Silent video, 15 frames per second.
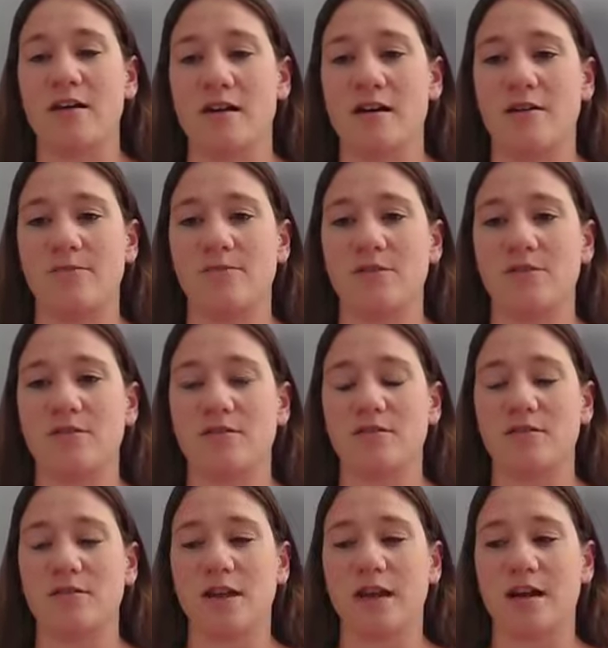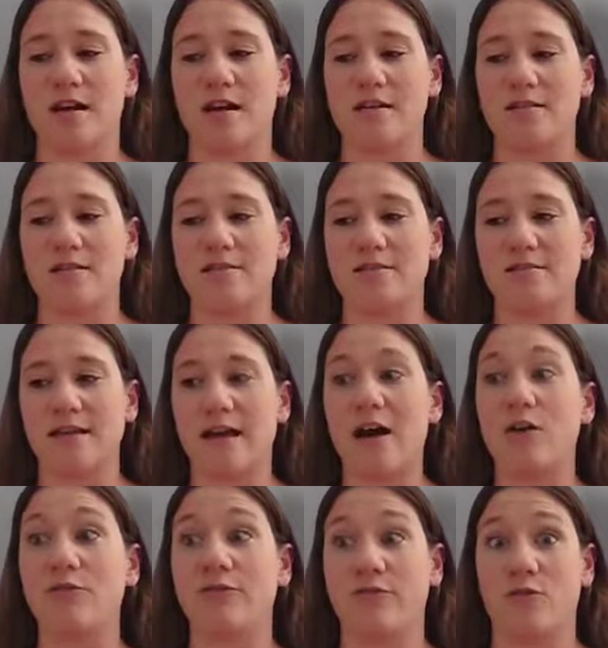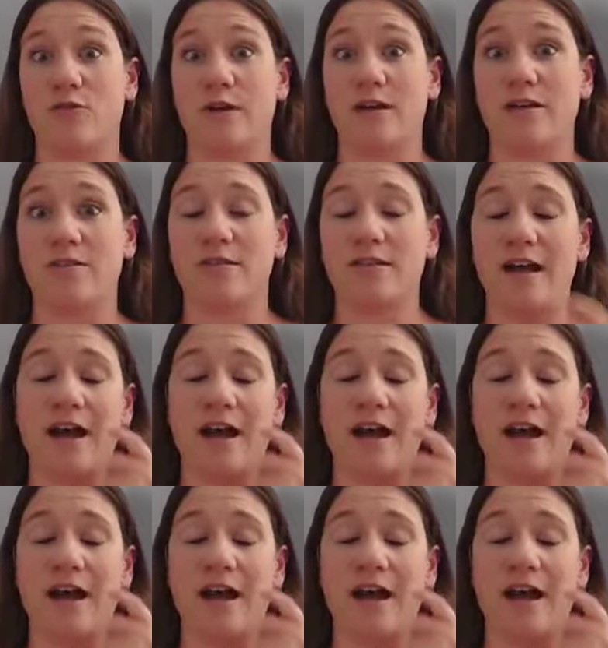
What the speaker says: and helpful with.